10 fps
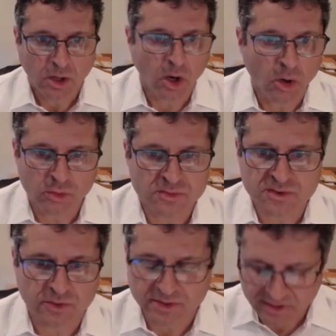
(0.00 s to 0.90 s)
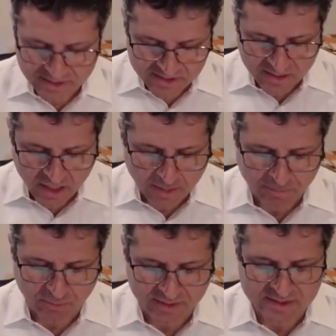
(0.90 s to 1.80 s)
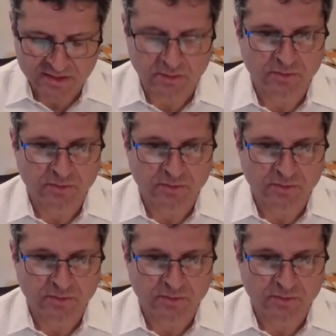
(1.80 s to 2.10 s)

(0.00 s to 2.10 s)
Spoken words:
owns or at least operates.